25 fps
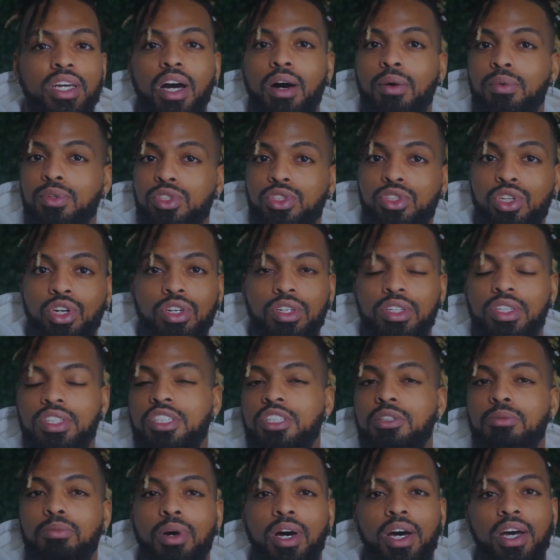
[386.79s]
I was talking to
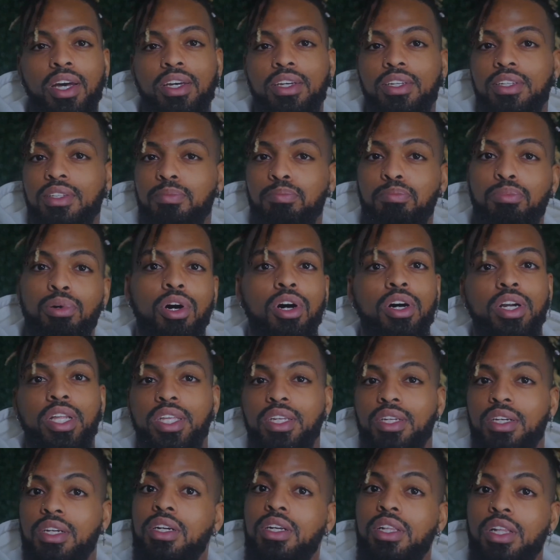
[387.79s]
somebody in a party
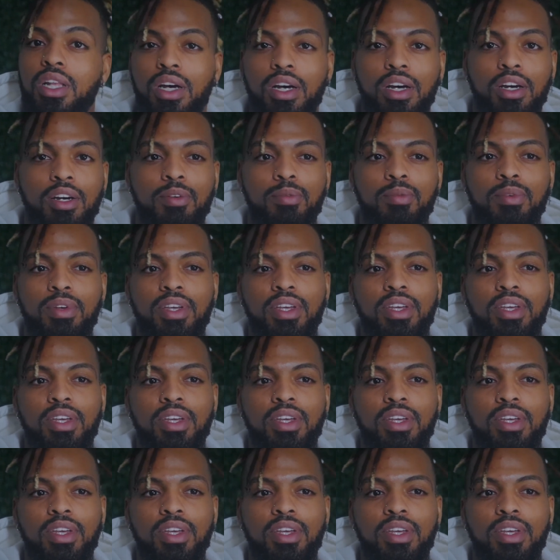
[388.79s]
in a club.